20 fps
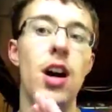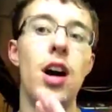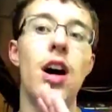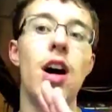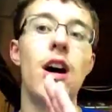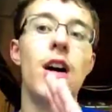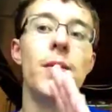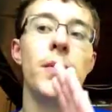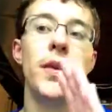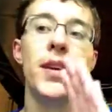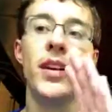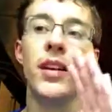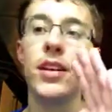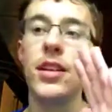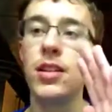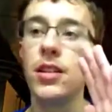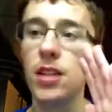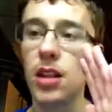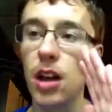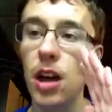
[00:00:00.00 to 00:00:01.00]
I mean,
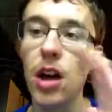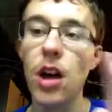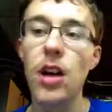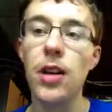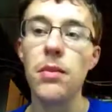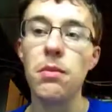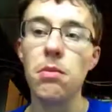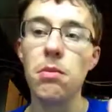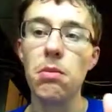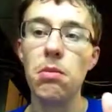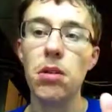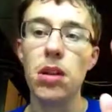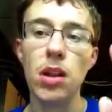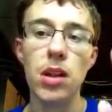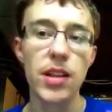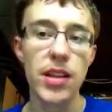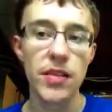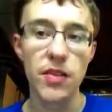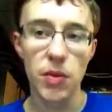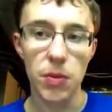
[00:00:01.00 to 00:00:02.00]
is
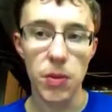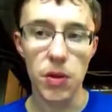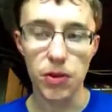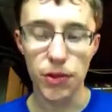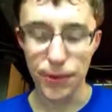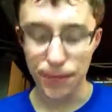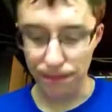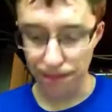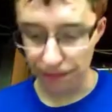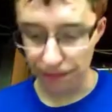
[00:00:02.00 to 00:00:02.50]
unbelievable.